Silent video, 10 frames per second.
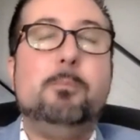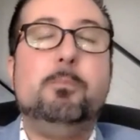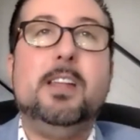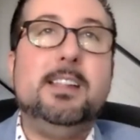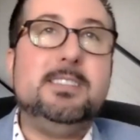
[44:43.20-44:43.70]

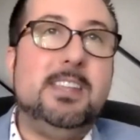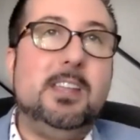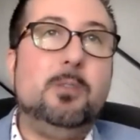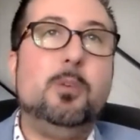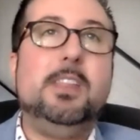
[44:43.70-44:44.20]
blends
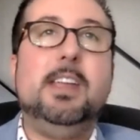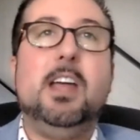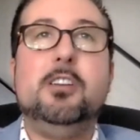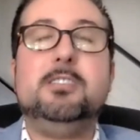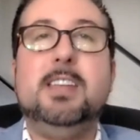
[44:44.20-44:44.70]
in with the
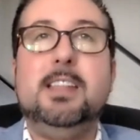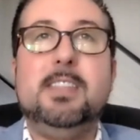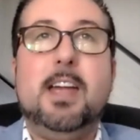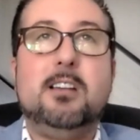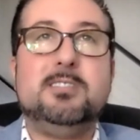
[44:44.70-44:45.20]
other
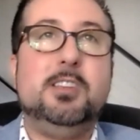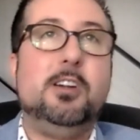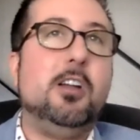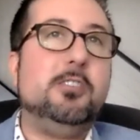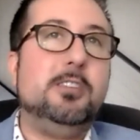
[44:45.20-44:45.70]
10,000 or
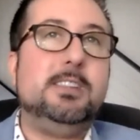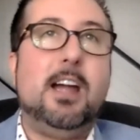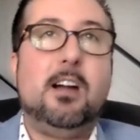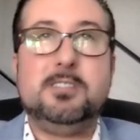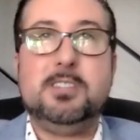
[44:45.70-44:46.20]

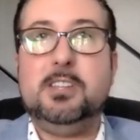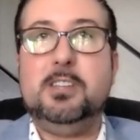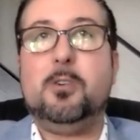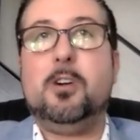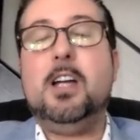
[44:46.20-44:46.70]

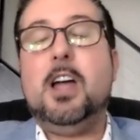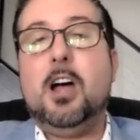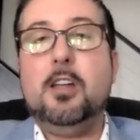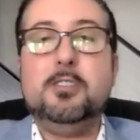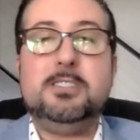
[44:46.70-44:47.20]
100,000 or
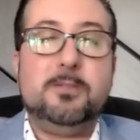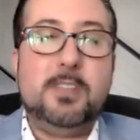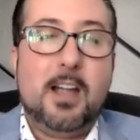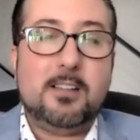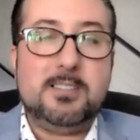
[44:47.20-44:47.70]
hundreds of
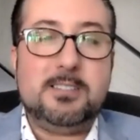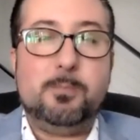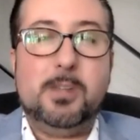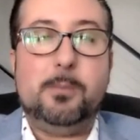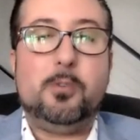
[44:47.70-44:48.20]
thousands
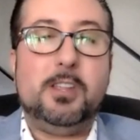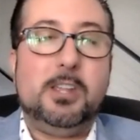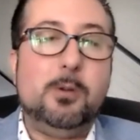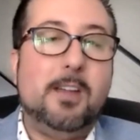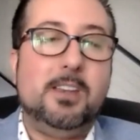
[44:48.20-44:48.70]
of people that
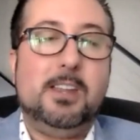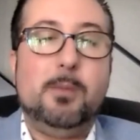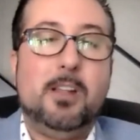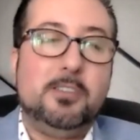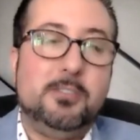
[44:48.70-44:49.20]
you have an
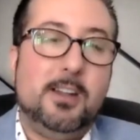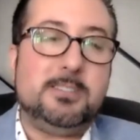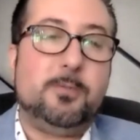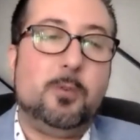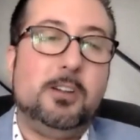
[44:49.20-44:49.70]
email
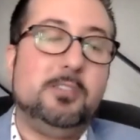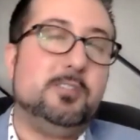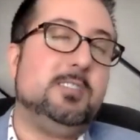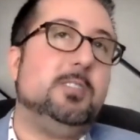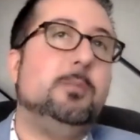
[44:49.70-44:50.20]
address for in your
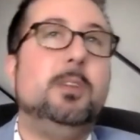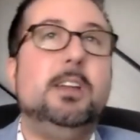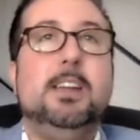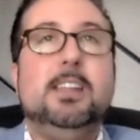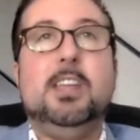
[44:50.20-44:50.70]
system.
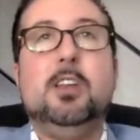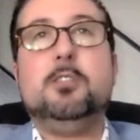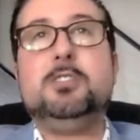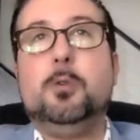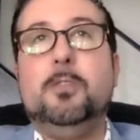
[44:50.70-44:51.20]

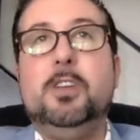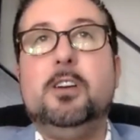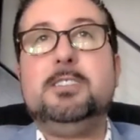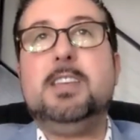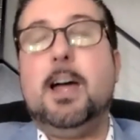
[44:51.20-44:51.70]
So if
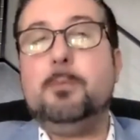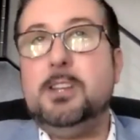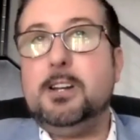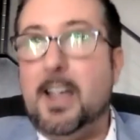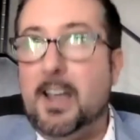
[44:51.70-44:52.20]
you're a top
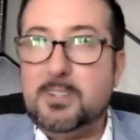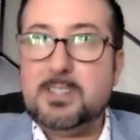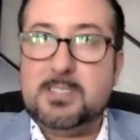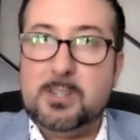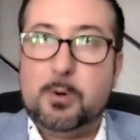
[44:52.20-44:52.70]
tier
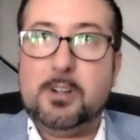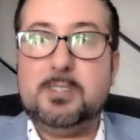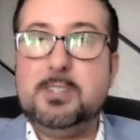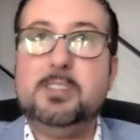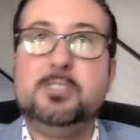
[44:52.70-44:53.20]
advocacy
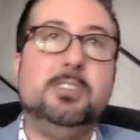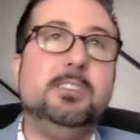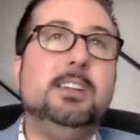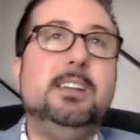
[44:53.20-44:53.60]
organization,